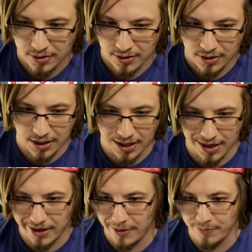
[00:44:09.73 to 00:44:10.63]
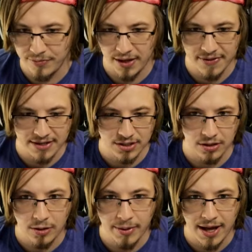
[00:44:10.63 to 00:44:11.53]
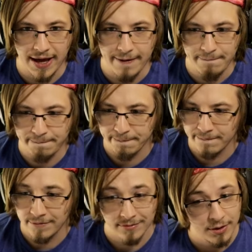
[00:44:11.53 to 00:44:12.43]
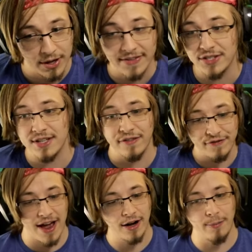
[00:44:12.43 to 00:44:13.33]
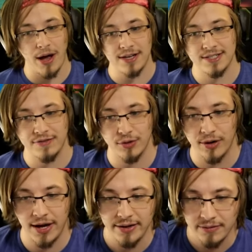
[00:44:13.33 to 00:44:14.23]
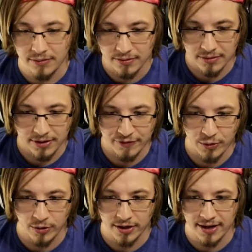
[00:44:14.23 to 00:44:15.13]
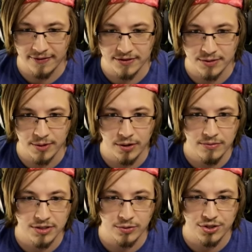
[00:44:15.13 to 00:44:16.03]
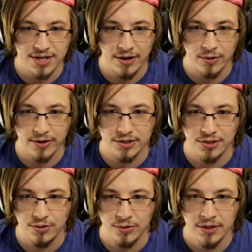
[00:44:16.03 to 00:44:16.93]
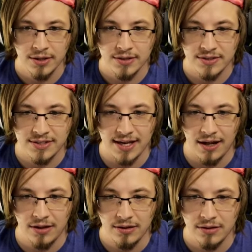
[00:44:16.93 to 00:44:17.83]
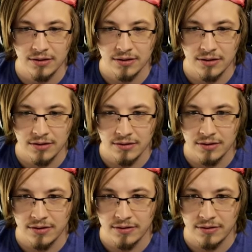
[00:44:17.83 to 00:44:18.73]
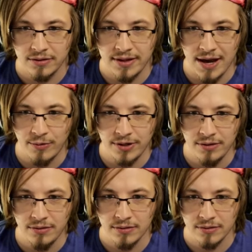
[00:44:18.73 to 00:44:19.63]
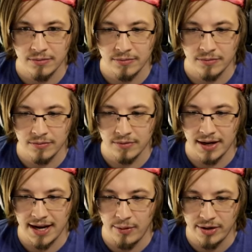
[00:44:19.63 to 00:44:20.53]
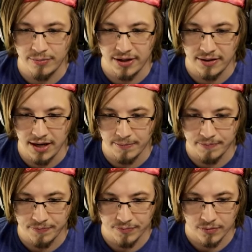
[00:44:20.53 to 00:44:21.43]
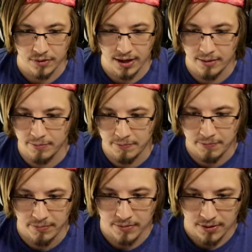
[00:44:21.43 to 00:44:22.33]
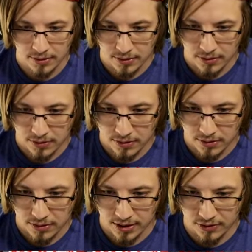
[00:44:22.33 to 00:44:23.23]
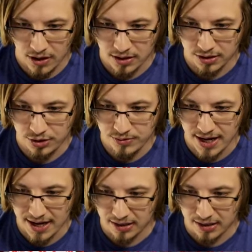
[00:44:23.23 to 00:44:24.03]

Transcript: Um, and that's all I'll buy. Okay, this is the final boss of the run. If we weren't in endless mode, so we're just now going to sell that one. And now we can play the game and unlock a new deck.